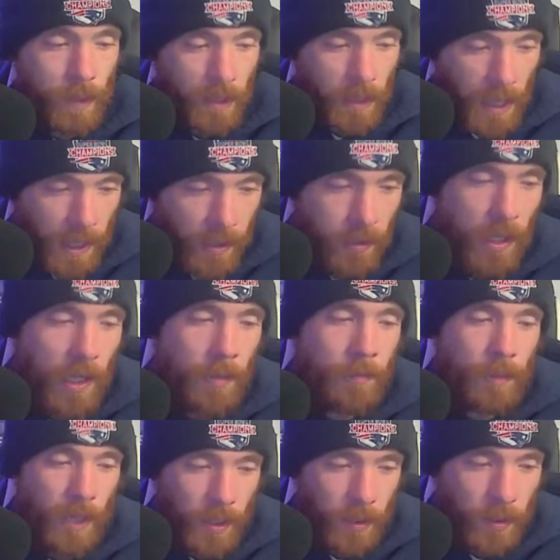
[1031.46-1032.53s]
Yeah,
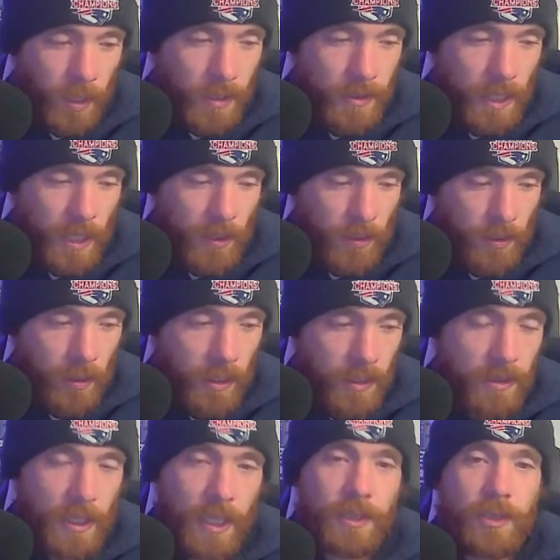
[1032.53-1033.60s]
Karam. Yeah, you guys got
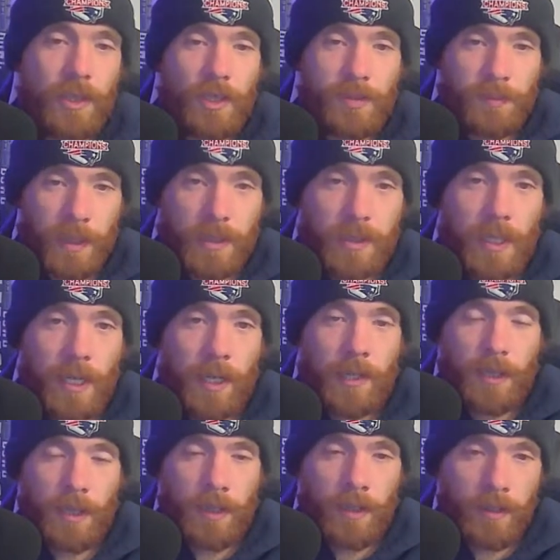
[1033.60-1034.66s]
a suspect
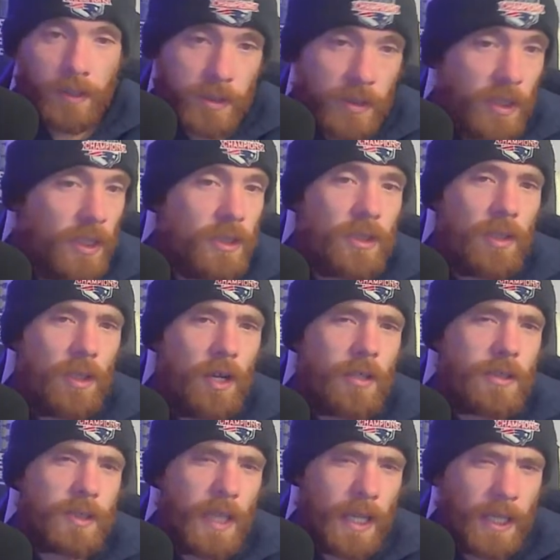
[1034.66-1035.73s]
secondary. It's a
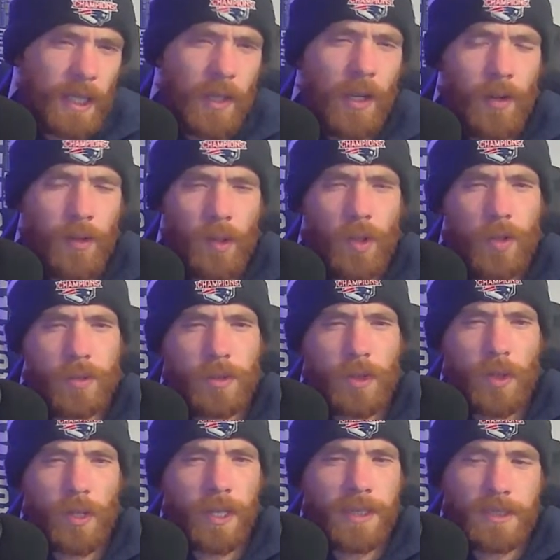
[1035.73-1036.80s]
young secondary though,
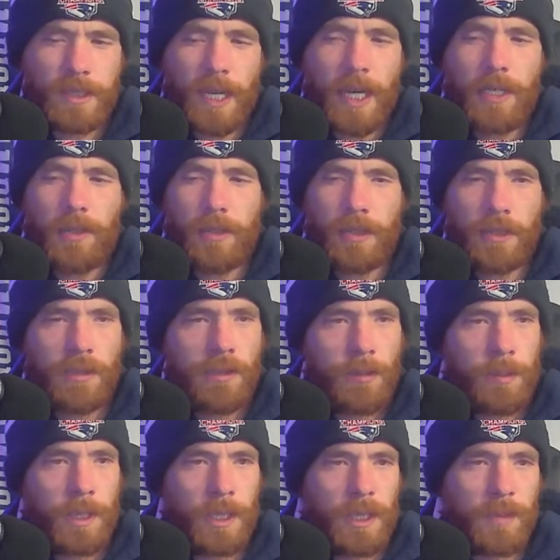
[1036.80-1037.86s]
so that's kind of
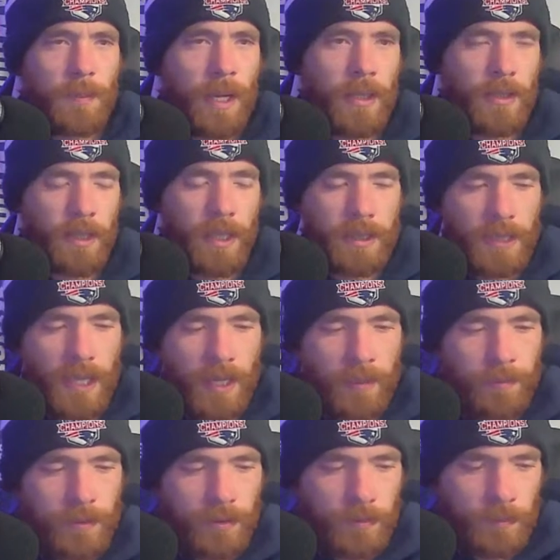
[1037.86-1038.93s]
to be expected at
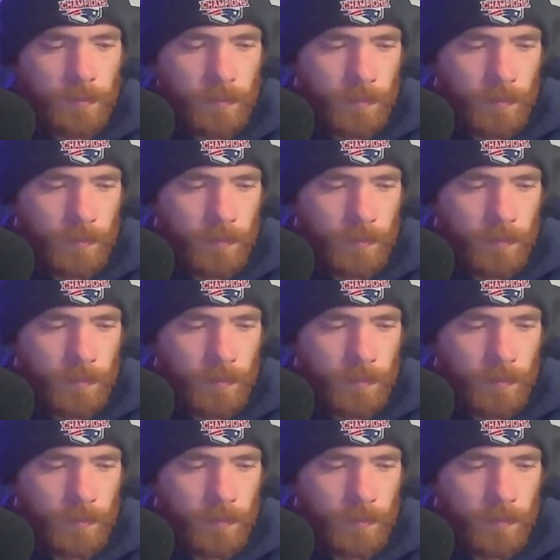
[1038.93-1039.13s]
times.